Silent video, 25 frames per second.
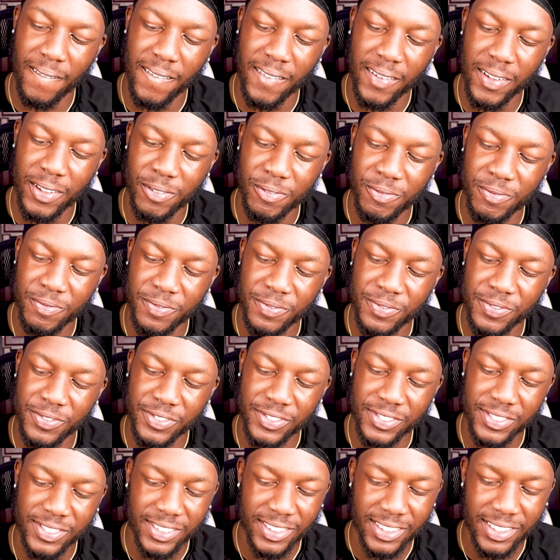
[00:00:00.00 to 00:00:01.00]
Some of they
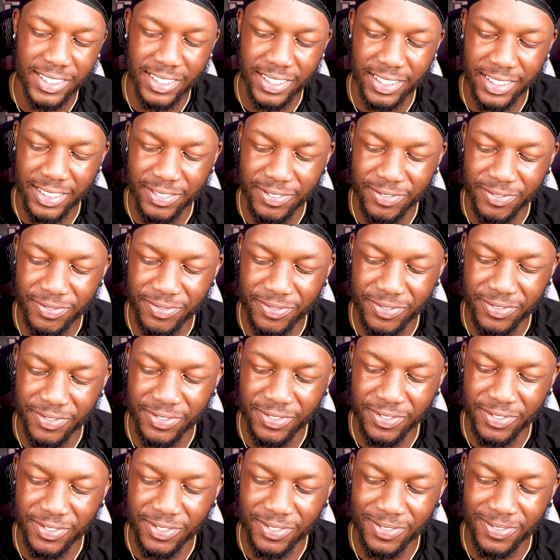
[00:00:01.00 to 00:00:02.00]
deals,
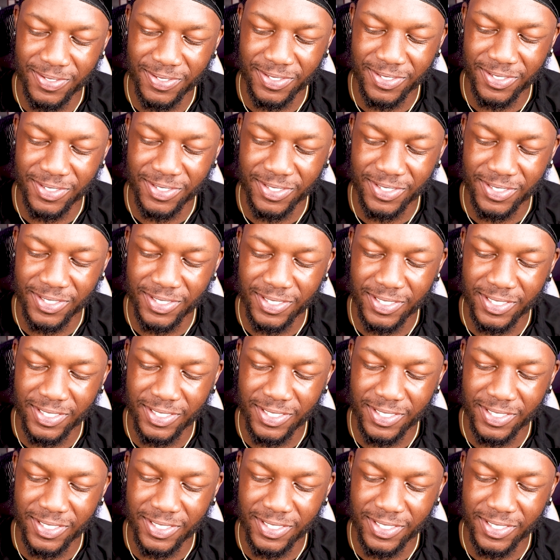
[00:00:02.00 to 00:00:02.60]
never mind.